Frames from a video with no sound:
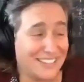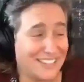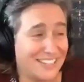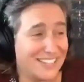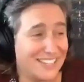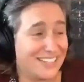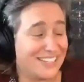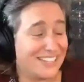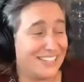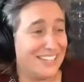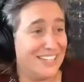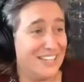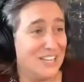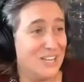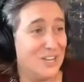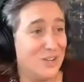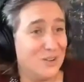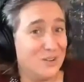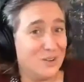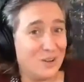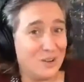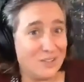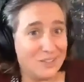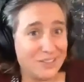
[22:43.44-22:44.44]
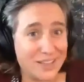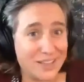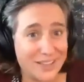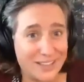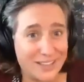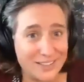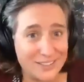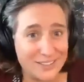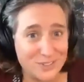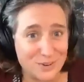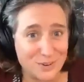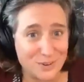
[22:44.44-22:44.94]
like
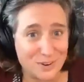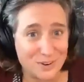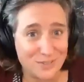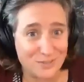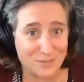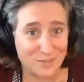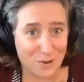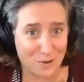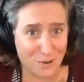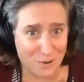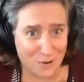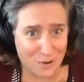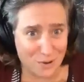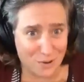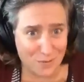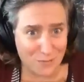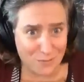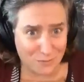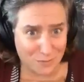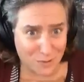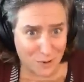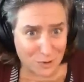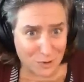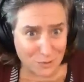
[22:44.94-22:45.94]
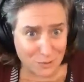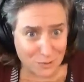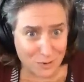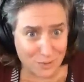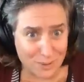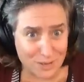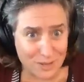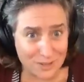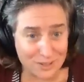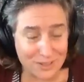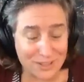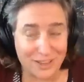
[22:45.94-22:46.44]
sort of
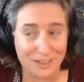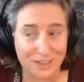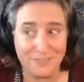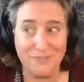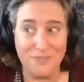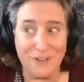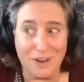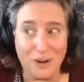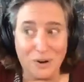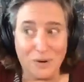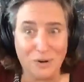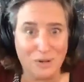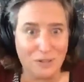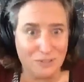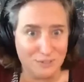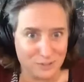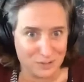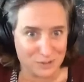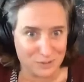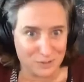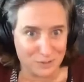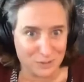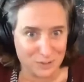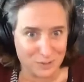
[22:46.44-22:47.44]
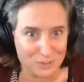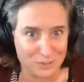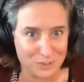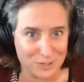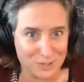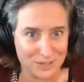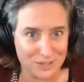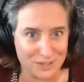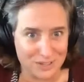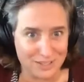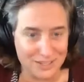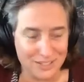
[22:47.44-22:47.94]
vulnerable, like very
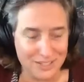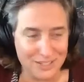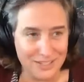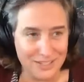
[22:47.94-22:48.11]
vulnerable.